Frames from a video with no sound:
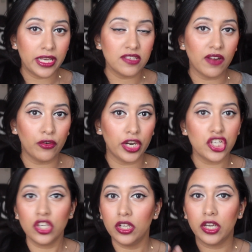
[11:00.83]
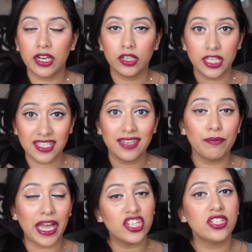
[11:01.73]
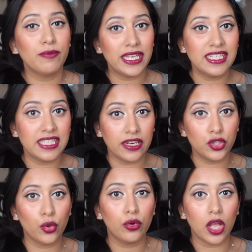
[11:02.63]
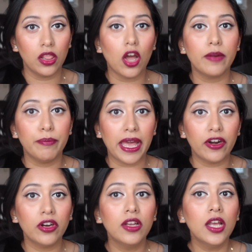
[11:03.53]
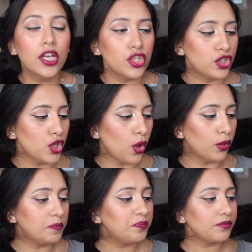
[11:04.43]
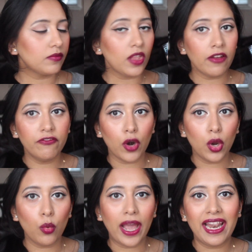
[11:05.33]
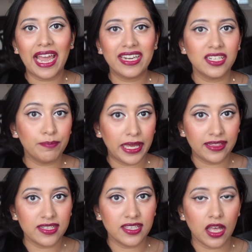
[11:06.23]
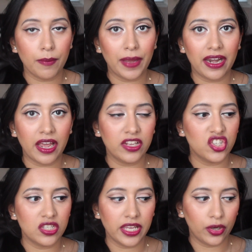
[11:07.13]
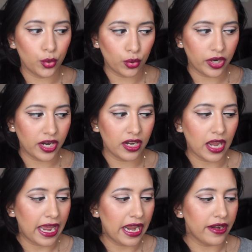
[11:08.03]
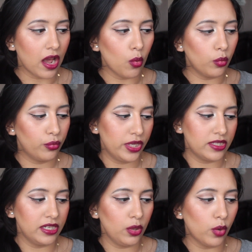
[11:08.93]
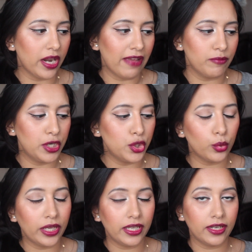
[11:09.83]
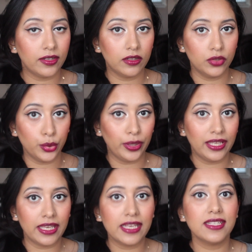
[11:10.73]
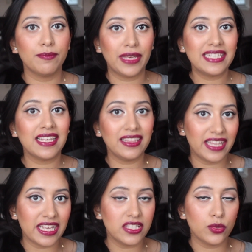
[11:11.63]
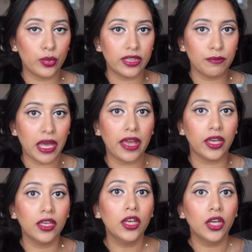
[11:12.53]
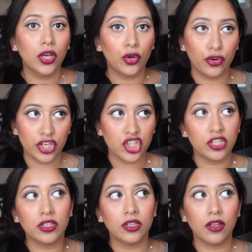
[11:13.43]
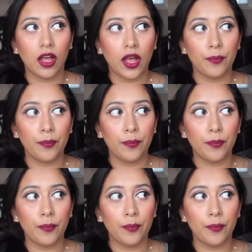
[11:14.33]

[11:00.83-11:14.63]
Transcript: based foundation because it matches my skin tone a lot better. So for a while I didn't pick this up and I just ignored it, and recently what I've been doing is mixing this with my original